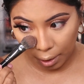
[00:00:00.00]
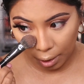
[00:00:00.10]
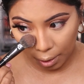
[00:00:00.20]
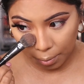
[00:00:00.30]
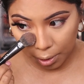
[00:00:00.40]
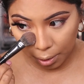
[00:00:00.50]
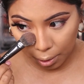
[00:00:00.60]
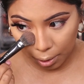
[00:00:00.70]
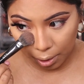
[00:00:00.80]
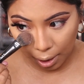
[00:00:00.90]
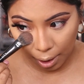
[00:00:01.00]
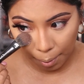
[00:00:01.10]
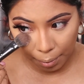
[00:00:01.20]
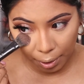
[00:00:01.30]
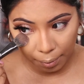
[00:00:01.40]
and I'm just gonna
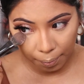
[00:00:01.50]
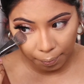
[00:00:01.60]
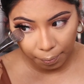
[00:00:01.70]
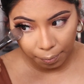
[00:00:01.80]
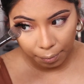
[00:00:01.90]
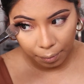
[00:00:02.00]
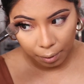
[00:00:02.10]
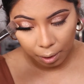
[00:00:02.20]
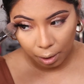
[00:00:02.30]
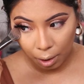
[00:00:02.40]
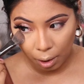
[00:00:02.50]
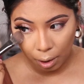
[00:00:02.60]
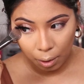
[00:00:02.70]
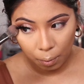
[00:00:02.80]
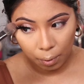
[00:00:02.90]
tap it
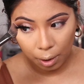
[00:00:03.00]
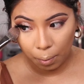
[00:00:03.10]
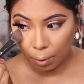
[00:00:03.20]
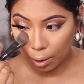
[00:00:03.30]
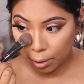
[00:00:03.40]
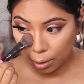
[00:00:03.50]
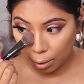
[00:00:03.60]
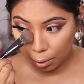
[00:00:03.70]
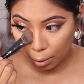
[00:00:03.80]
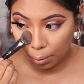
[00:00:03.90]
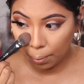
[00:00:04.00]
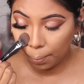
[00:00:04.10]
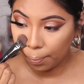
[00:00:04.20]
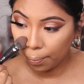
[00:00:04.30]
where I want it to go.